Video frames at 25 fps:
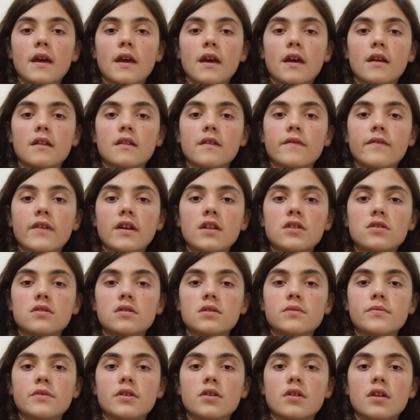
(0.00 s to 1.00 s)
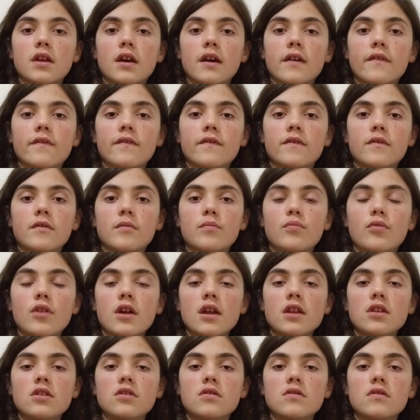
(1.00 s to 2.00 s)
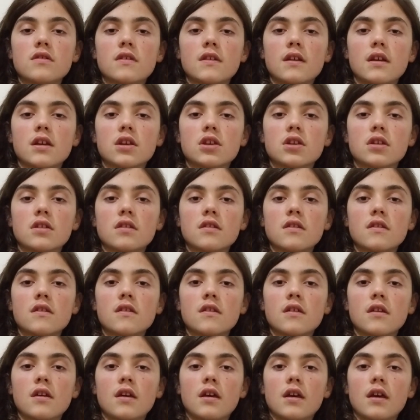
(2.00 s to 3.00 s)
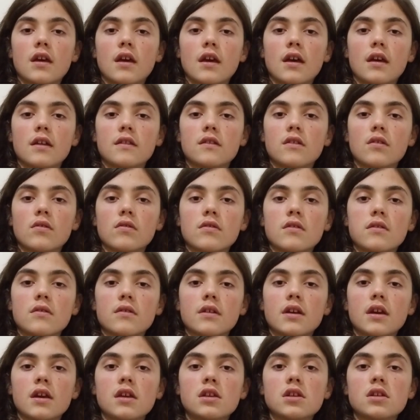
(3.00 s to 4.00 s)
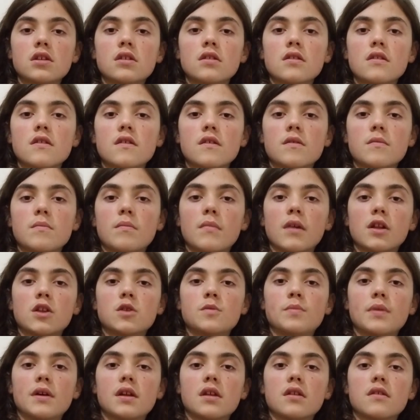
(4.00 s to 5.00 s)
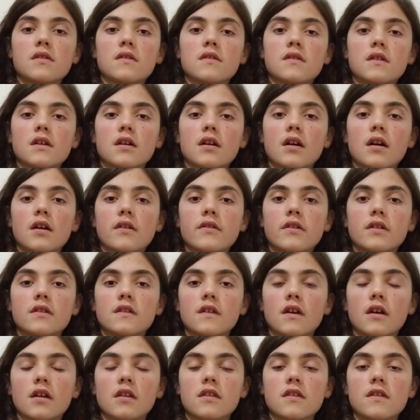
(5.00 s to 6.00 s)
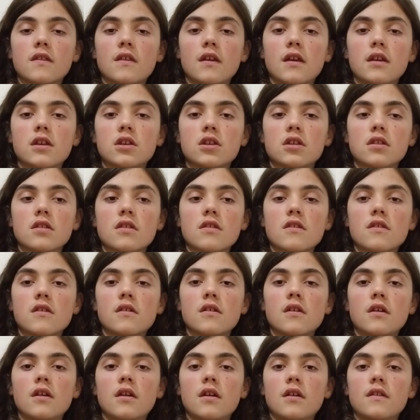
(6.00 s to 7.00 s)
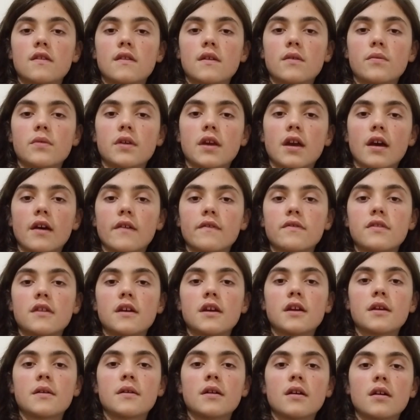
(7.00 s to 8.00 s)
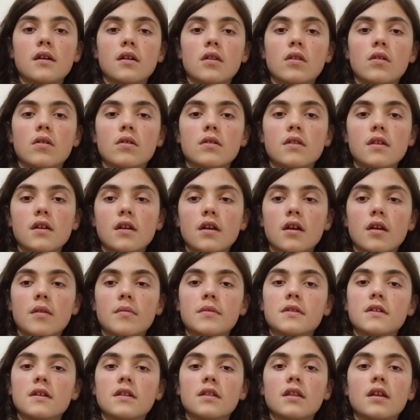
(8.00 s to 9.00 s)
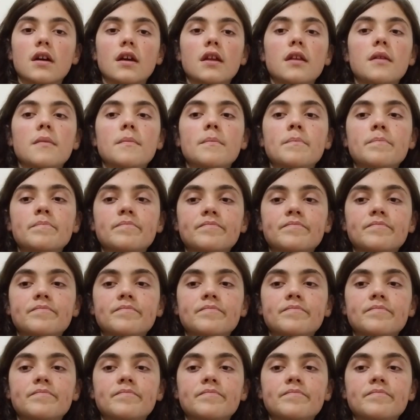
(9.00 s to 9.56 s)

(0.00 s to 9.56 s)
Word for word: and eventually we're going to have brand new stations at those locations, much better than the current hot stations that we have there along the Armadale Line.